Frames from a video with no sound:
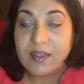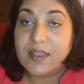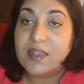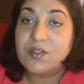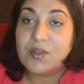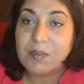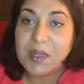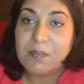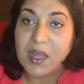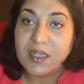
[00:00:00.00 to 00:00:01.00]
They're
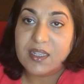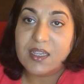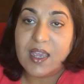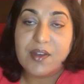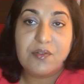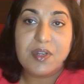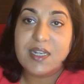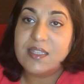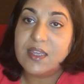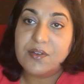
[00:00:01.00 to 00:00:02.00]
extremely bulky, and
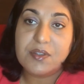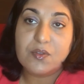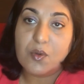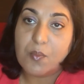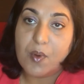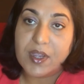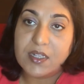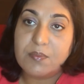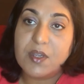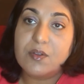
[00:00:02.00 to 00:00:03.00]
really there is no
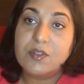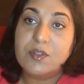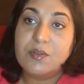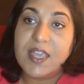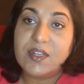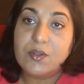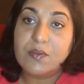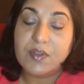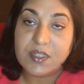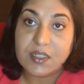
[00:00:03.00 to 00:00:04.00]
point, because you get
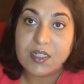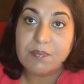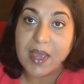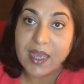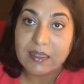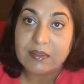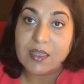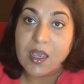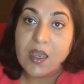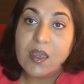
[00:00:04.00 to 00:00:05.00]
university packs
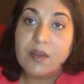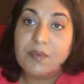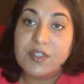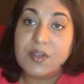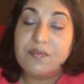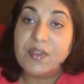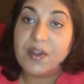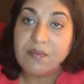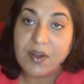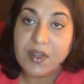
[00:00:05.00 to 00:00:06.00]
which are
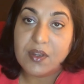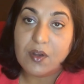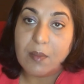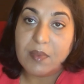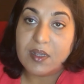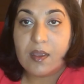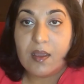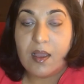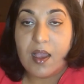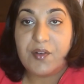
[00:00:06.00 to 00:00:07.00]
very, very economical.
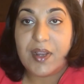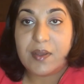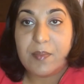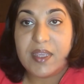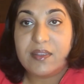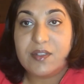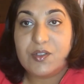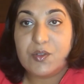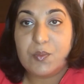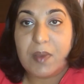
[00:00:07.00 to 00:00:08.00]
I recommend
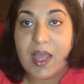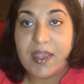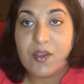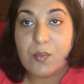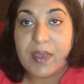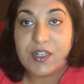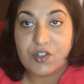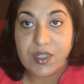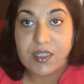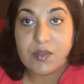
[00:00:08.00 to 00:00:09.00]
that you buy your bed
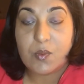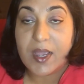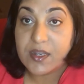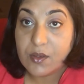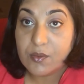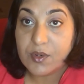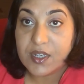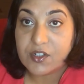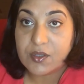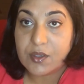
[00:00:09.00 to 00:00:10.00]
sheets when you
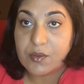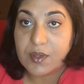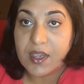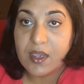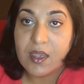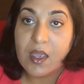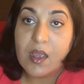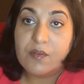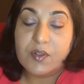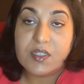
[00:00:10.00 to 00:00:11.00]
reach the UK,
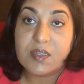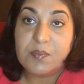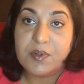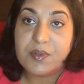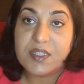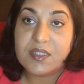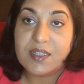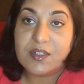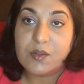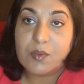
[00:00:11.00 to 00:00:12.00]
for the simple reason
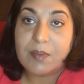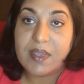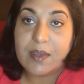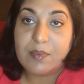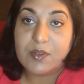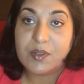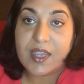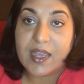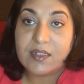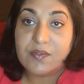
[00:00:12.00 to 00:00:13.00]
that you will be able to
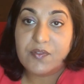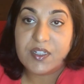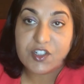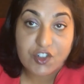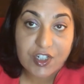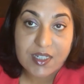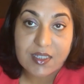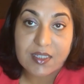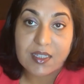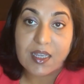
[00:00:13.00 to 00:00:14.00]
get fitted
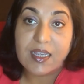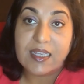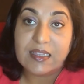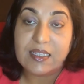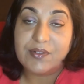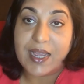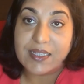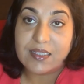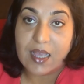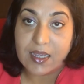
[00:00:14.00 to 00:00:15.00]
sheets in the
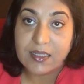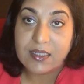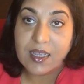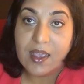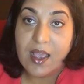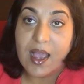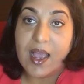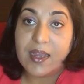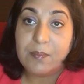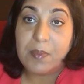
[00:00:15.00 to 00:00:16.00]
right size,
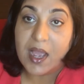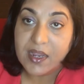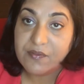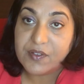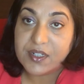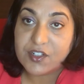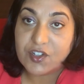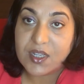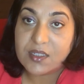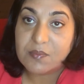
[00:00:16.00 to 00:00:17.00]
and buying fitted
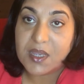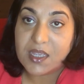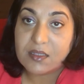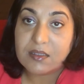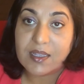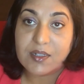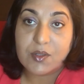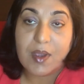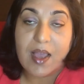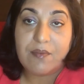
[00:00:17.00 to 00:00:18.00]
sheets means that
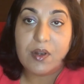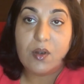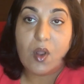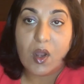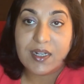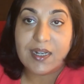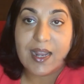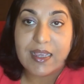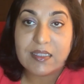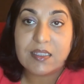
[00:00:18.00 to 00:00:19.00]
you have a lot
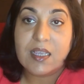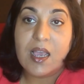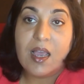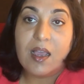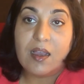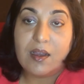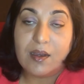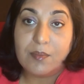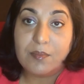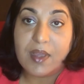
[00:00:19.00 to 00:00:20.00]
less
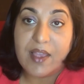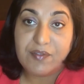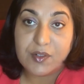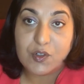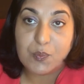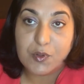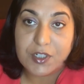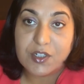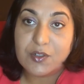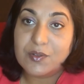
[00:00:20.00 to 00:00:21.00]
effort to put
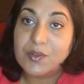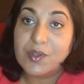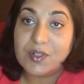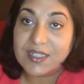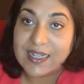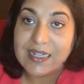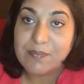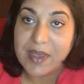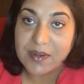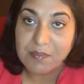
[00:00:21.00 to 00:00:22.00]
into your daily
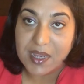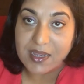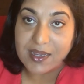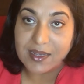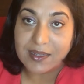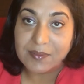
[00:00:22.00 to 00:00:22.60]
bed making.